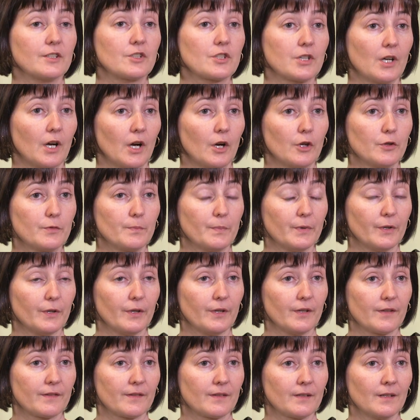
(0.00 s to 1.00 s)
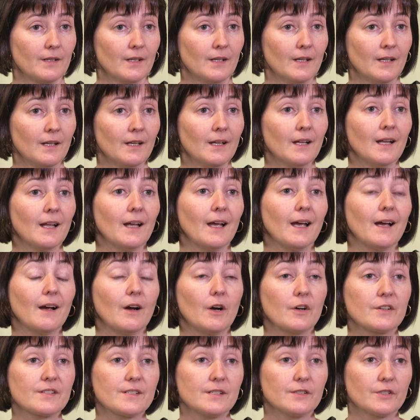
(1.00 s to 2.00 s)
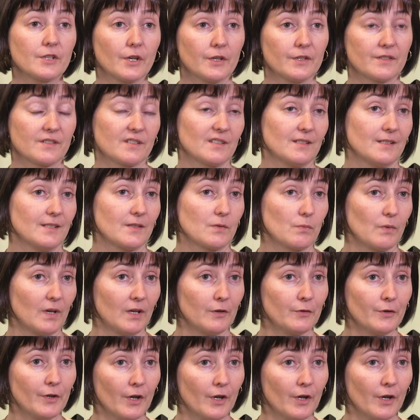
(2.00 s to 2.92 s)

at childbirth. Oxytocin is well